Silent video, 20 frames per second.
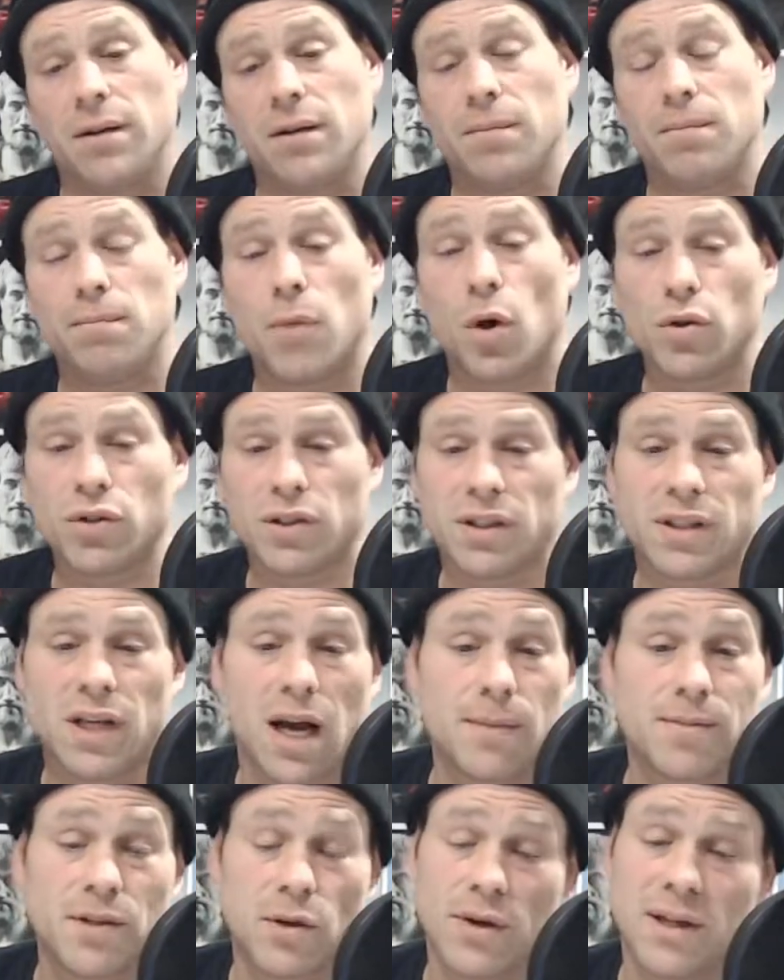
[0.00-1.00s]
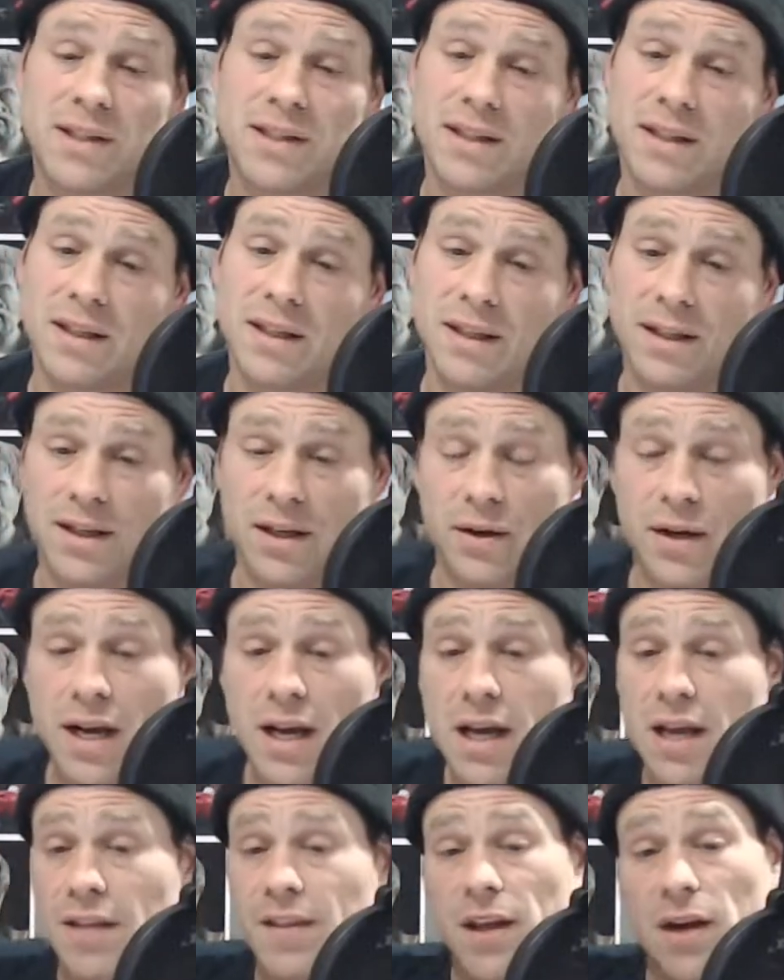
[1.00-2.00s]
Most of the times,
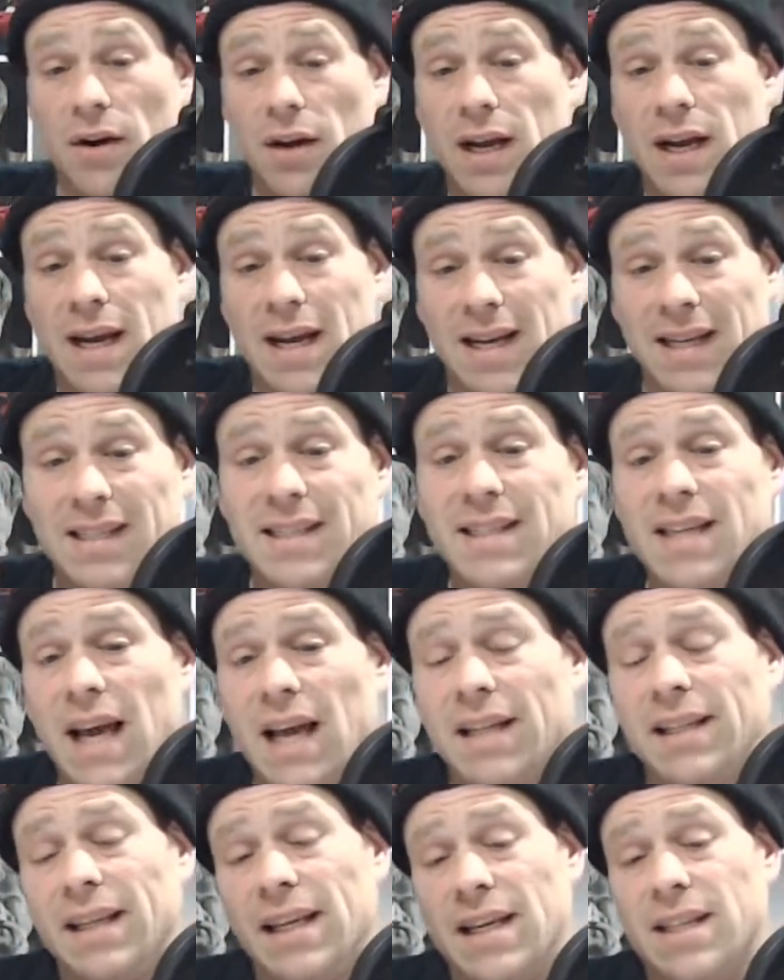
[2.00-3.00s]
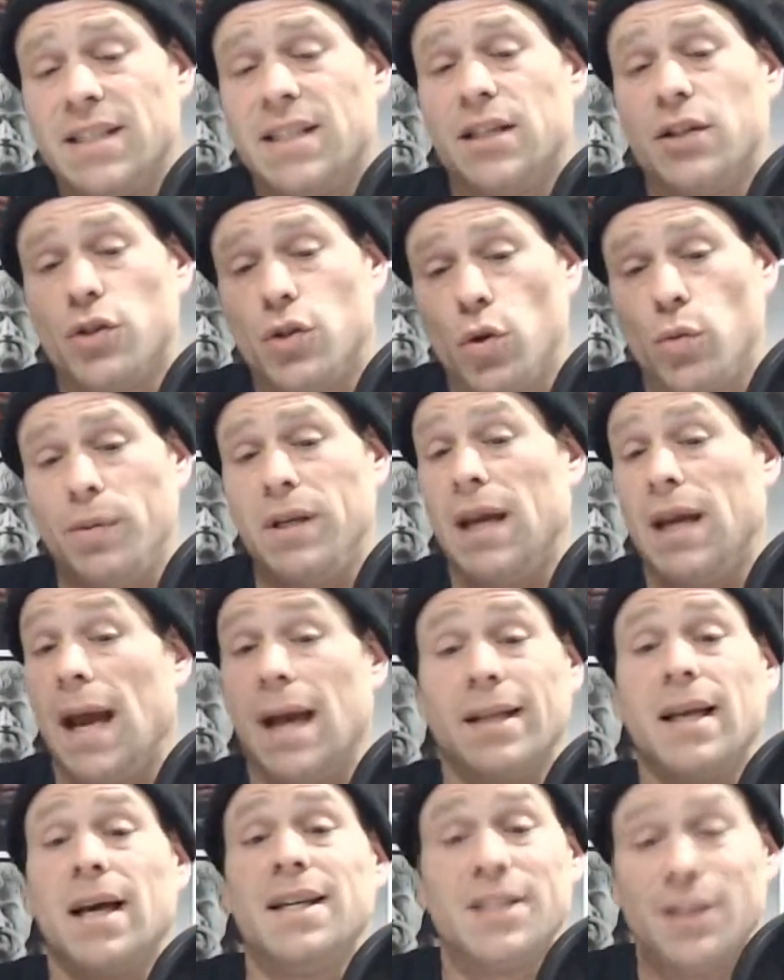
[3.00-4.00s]
their intent isn't to be
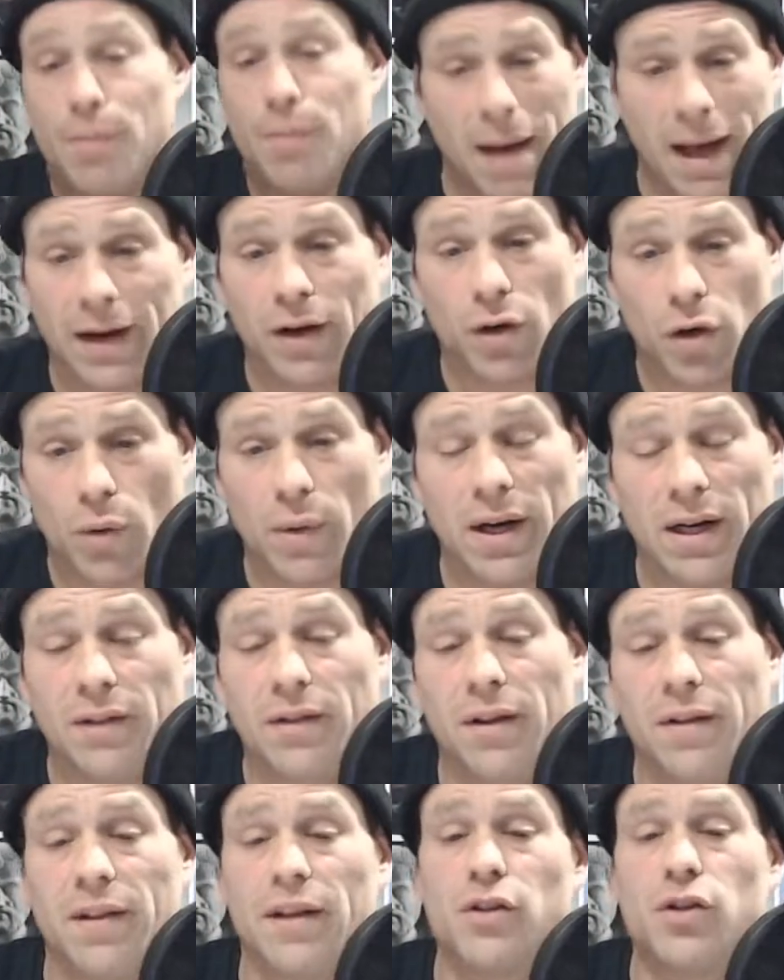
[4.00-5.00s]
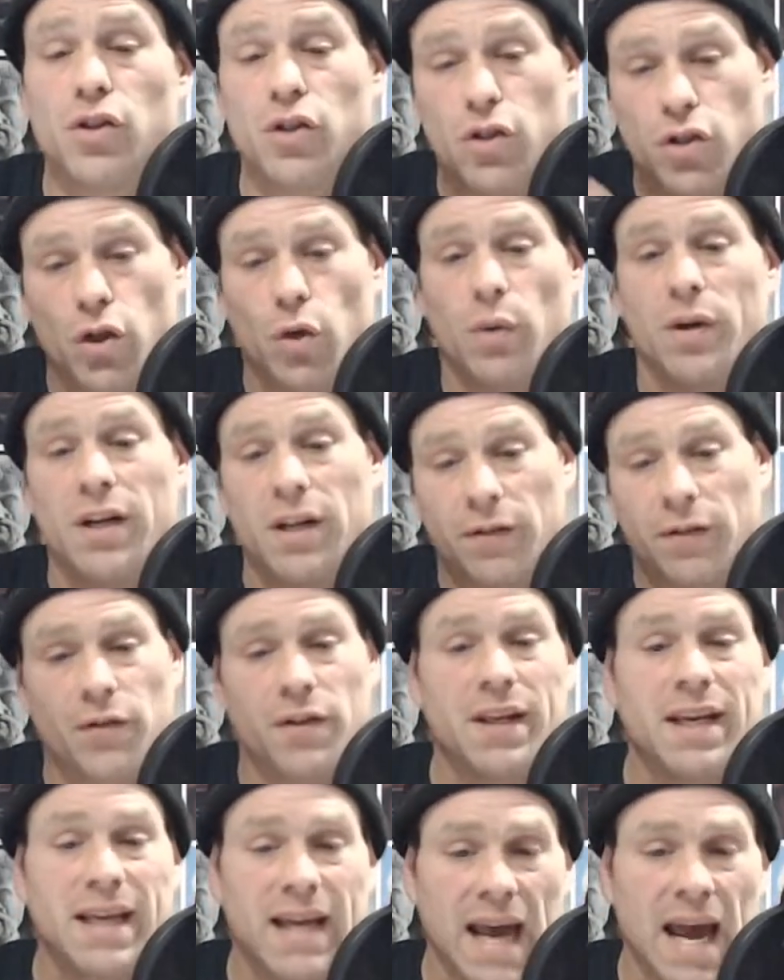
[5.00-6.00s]
anti-Semitic or anything. They're just doing it for
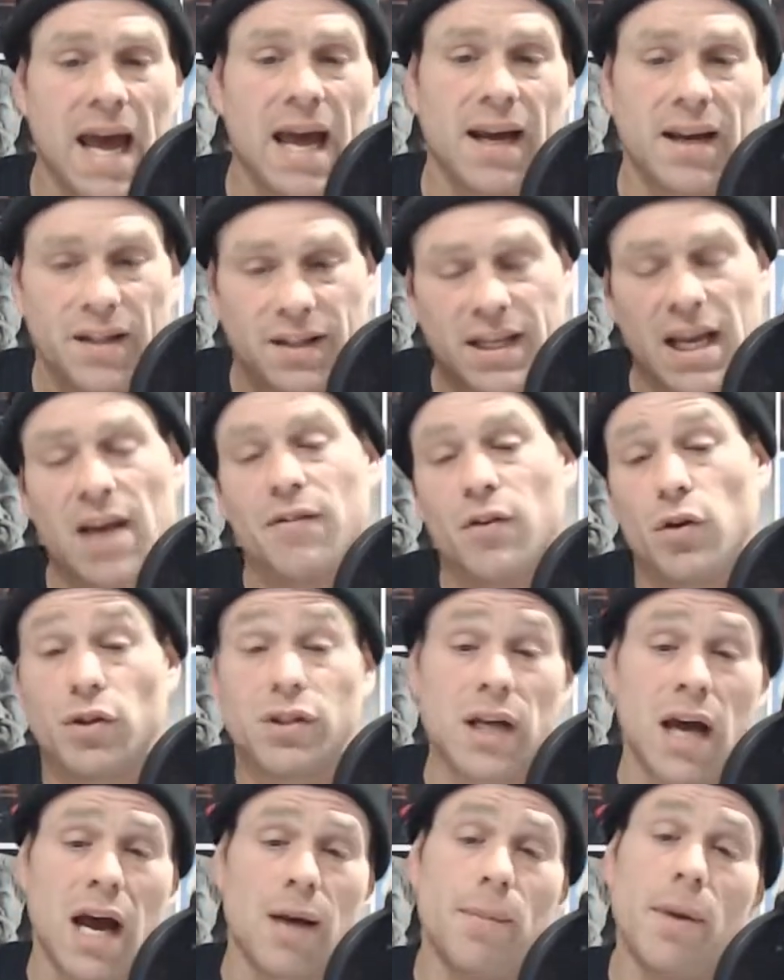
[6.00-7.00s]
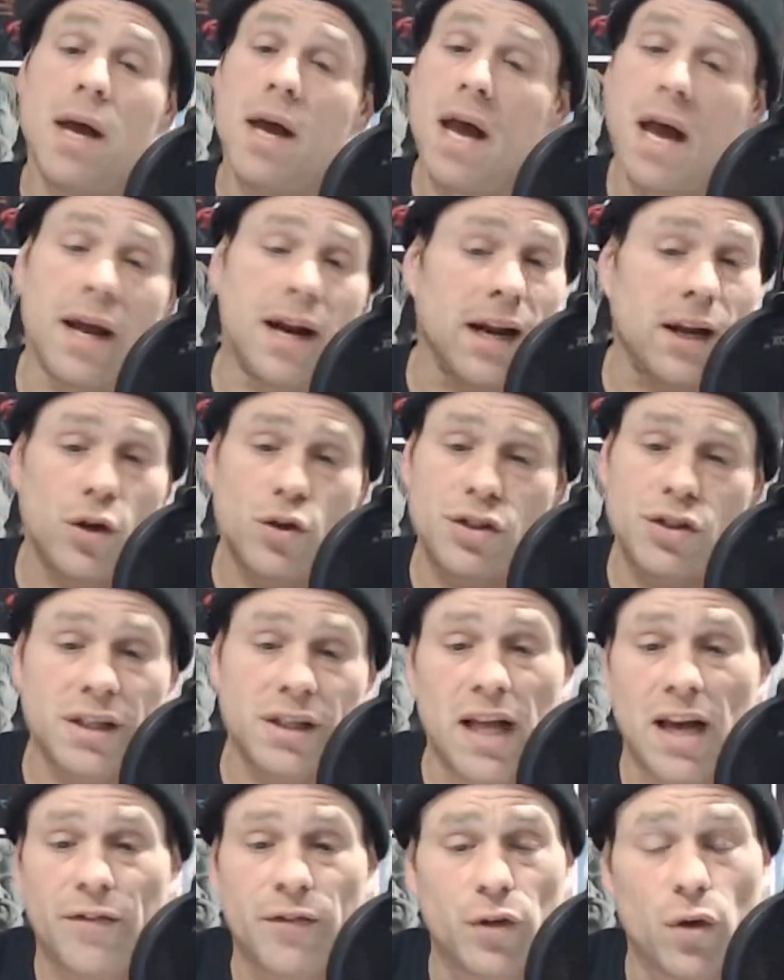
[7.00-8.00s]
the gag and to have a good time, and I usually
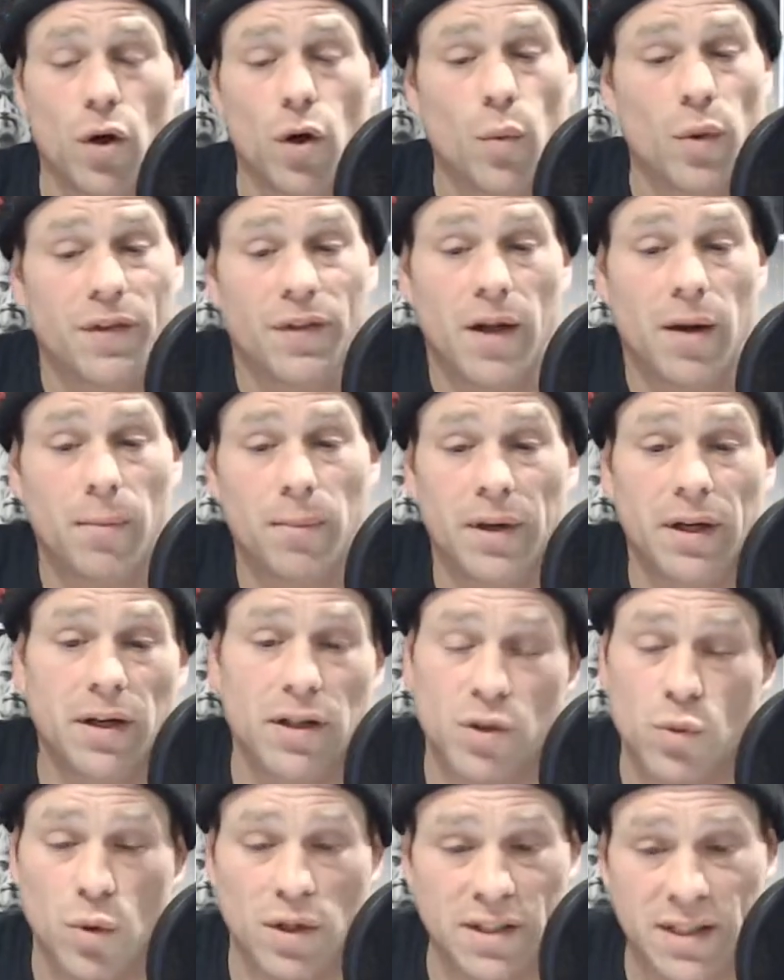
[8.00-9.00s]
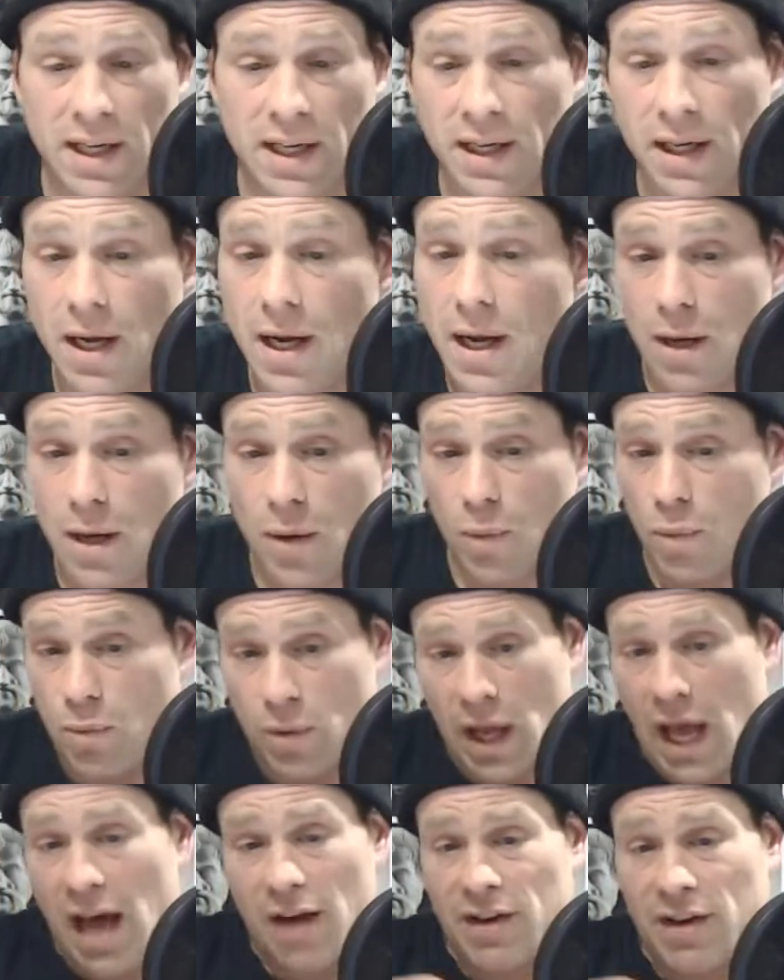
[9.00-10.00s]
laugh along with them because once I
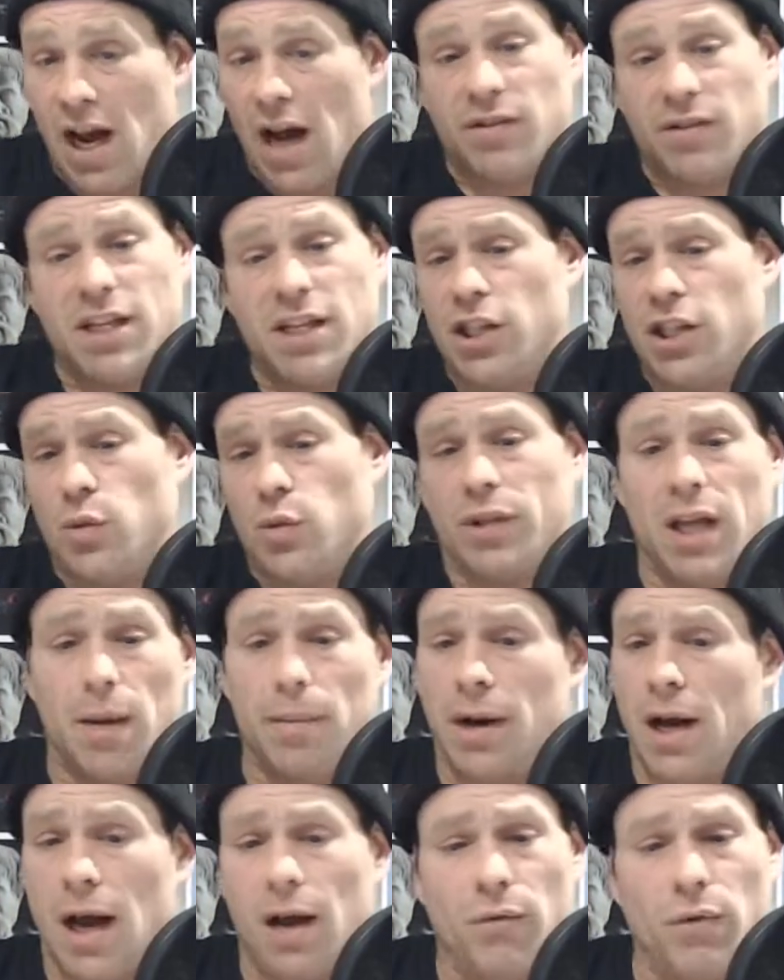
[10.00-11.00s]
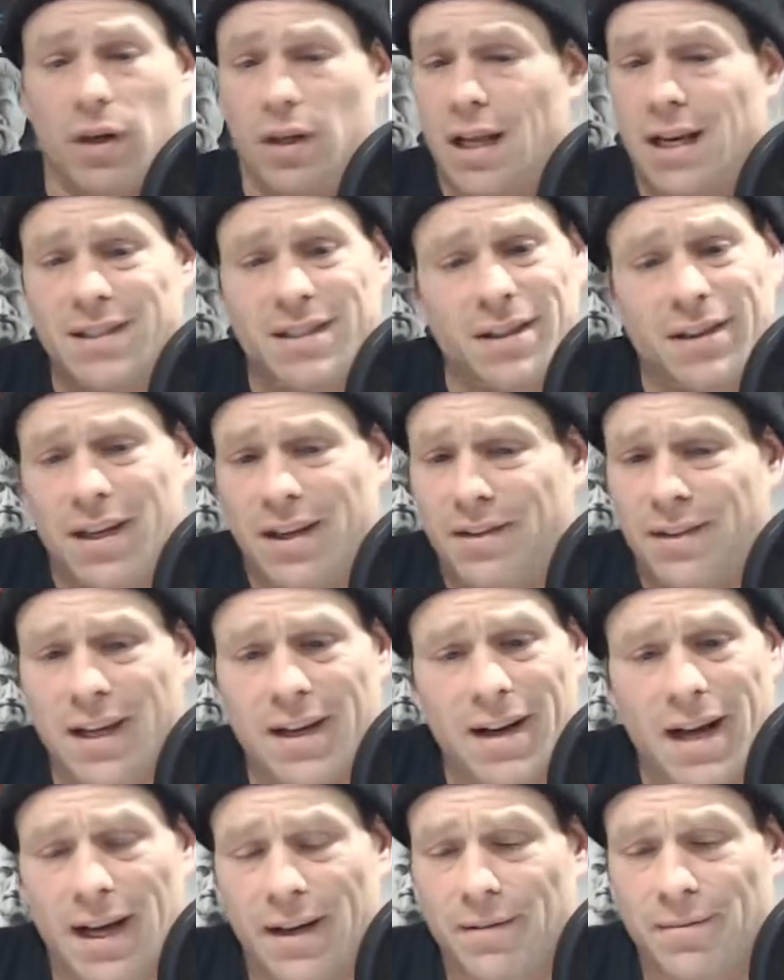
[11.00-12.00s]
have a conversation with them and I realize that
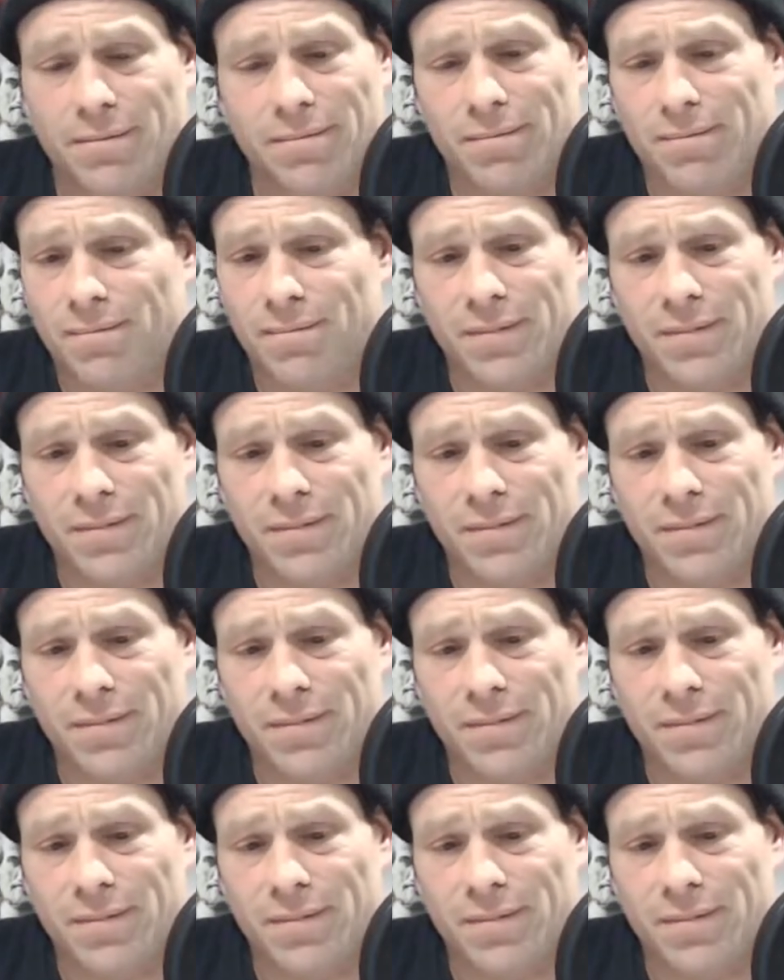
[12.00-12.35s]
they're not.